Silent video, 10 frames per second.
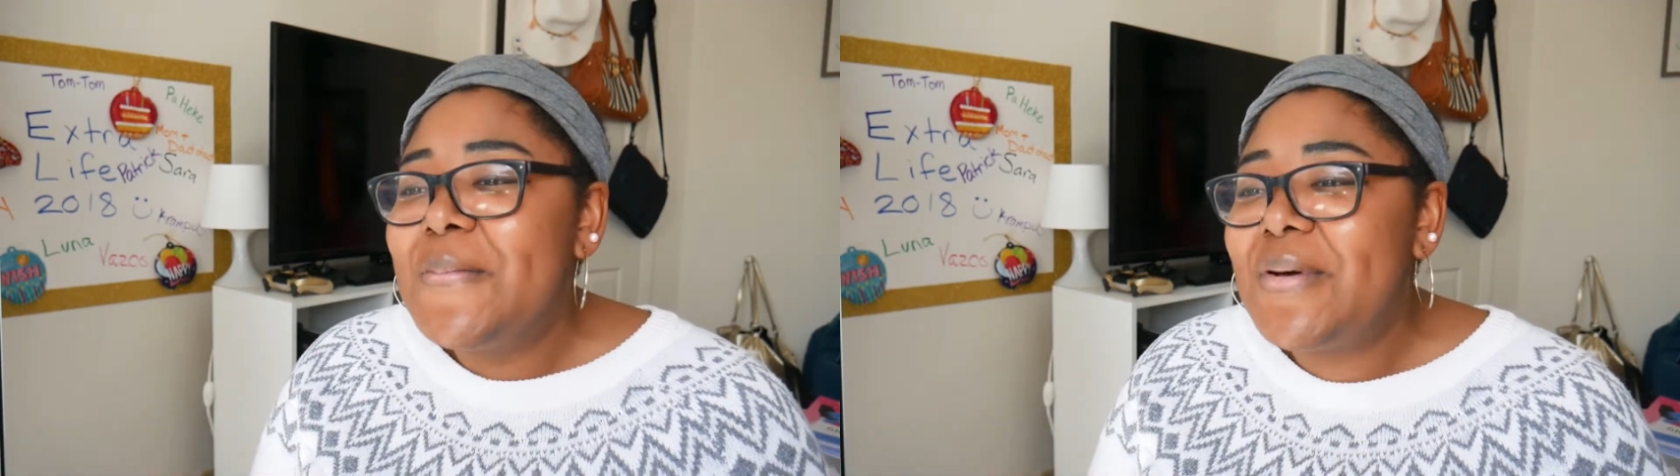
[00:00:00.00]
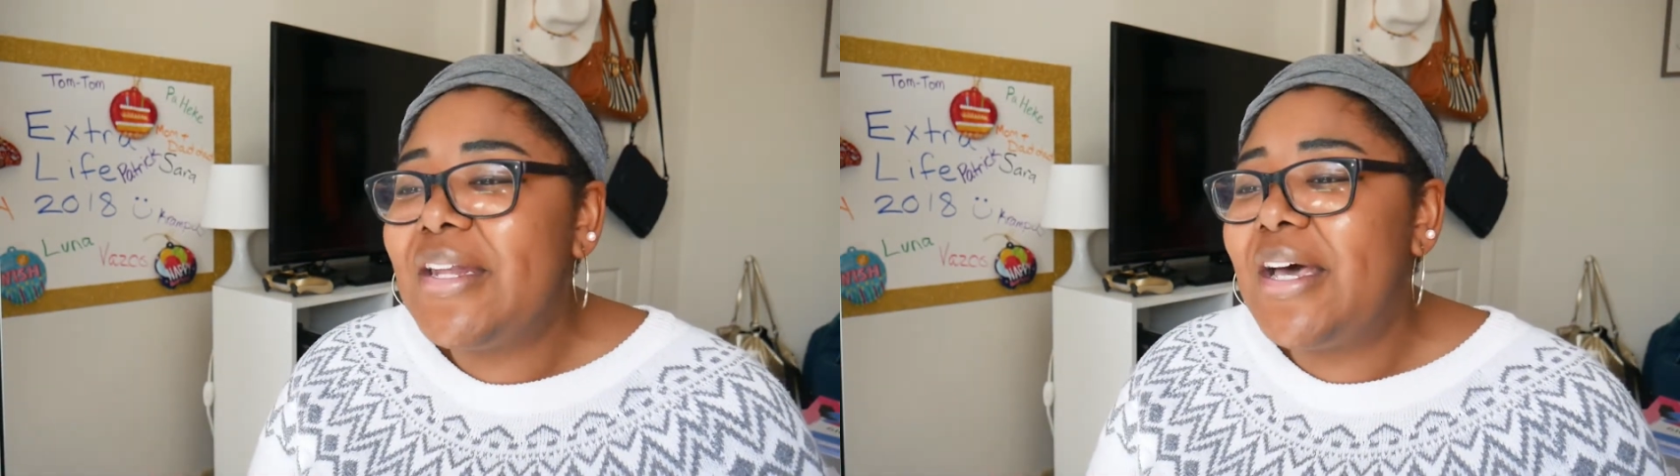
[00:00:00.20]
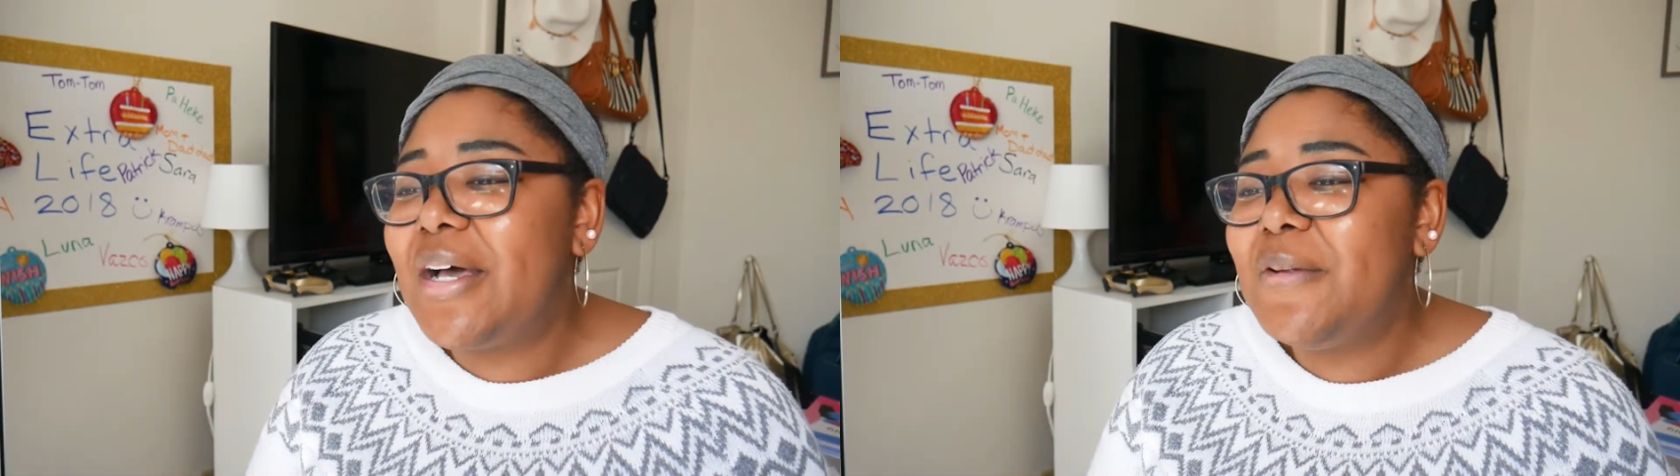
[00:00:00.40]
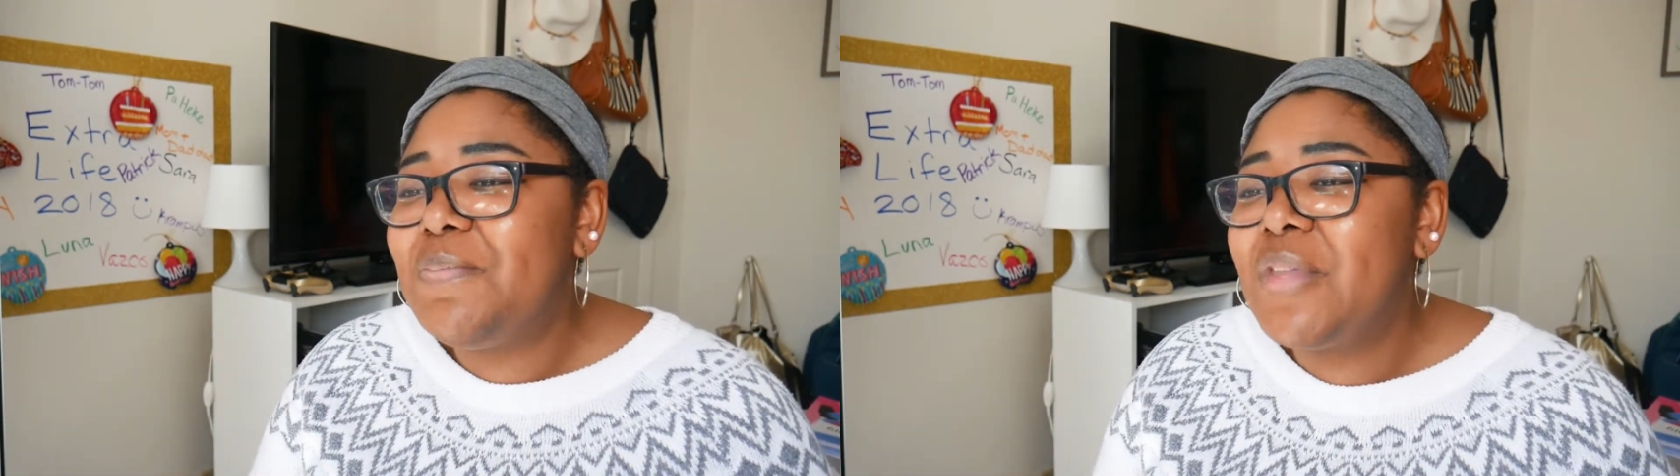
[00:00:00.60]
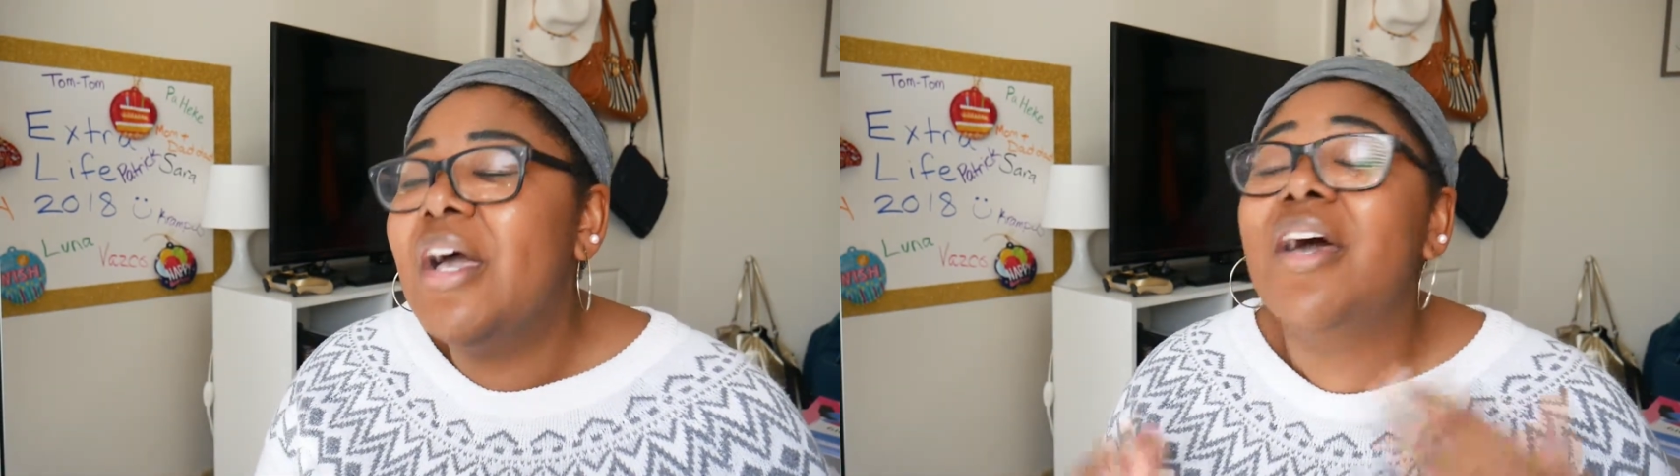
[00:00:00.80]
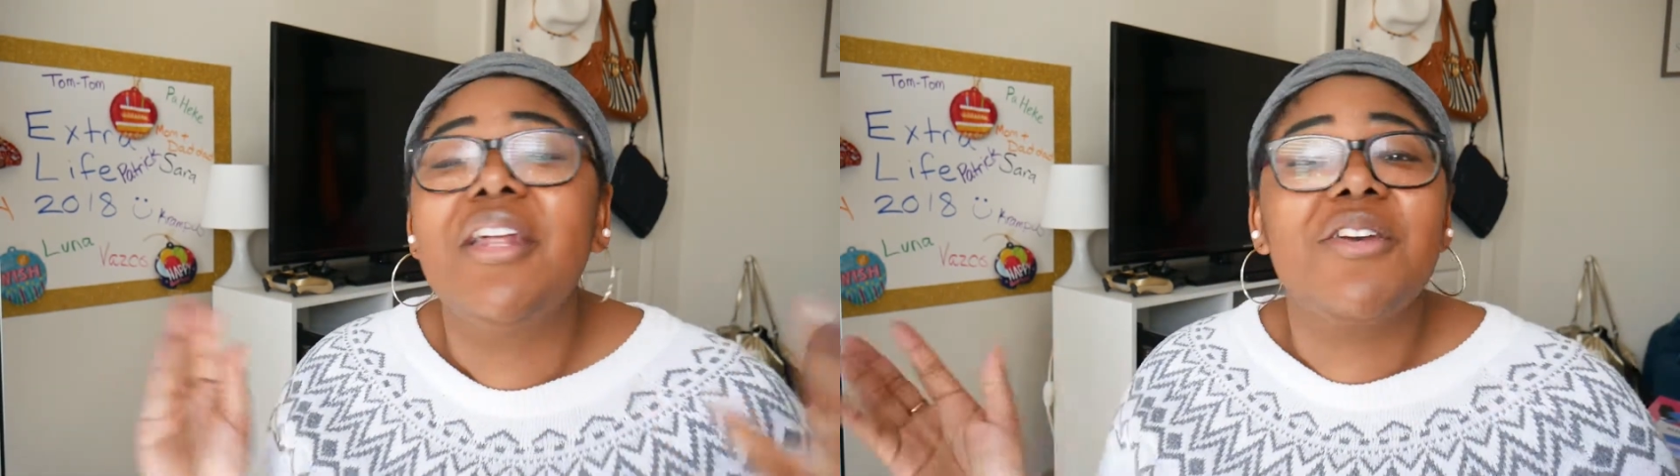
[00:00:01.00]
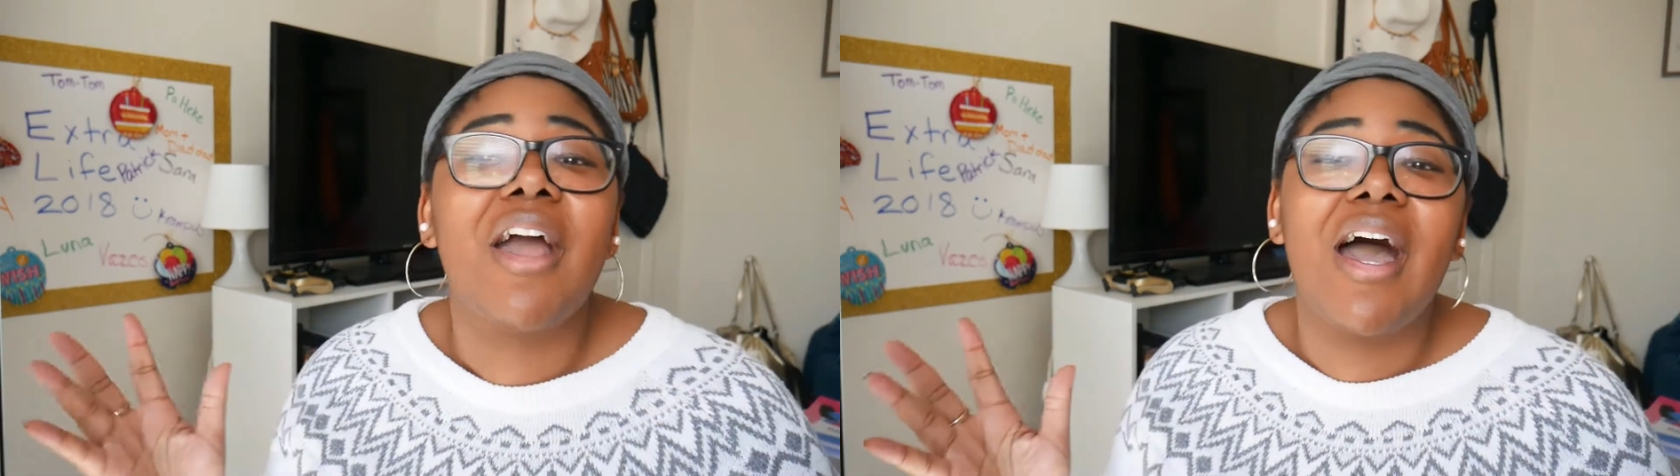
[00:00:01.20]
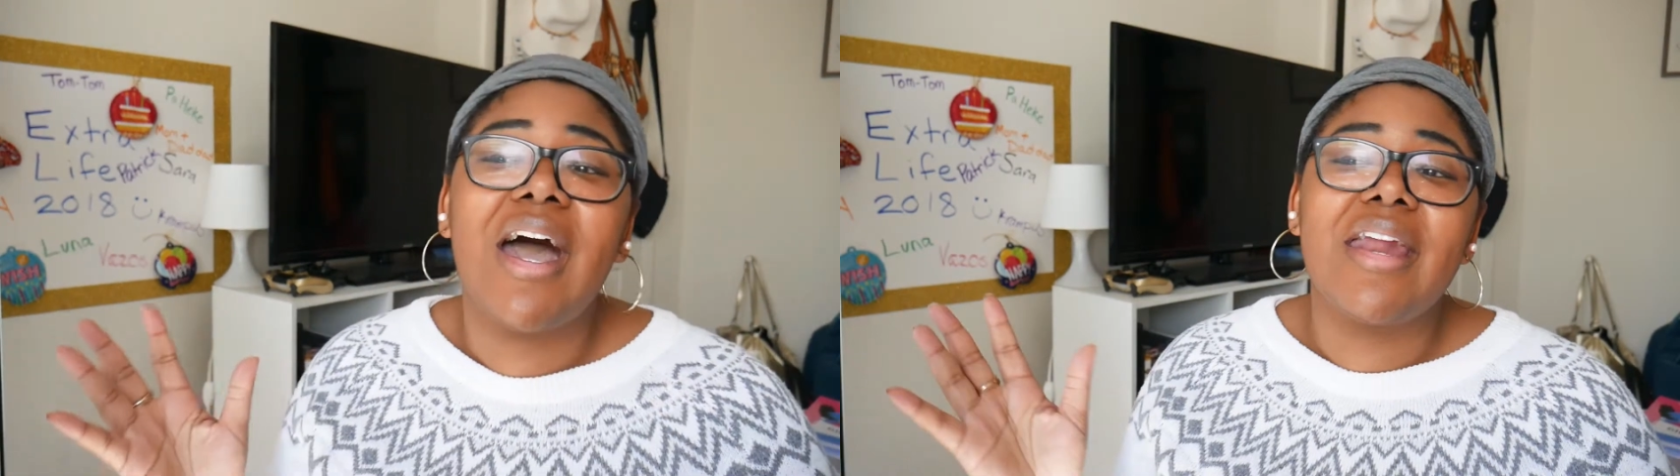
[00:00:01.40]
But another
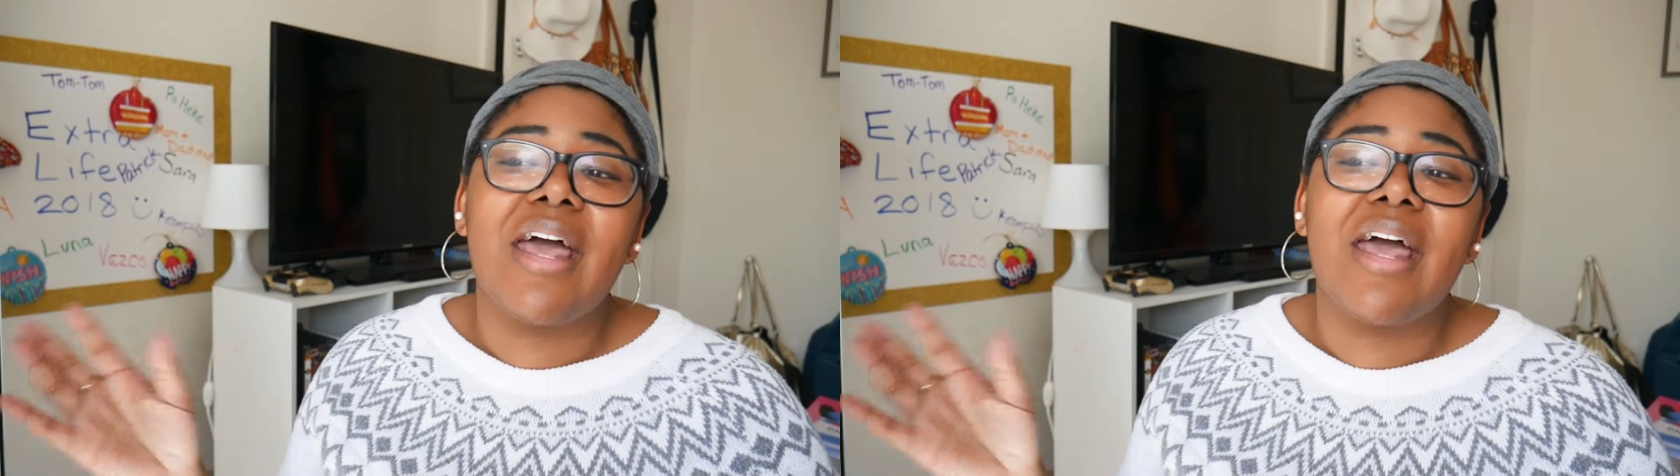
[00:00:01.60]
con,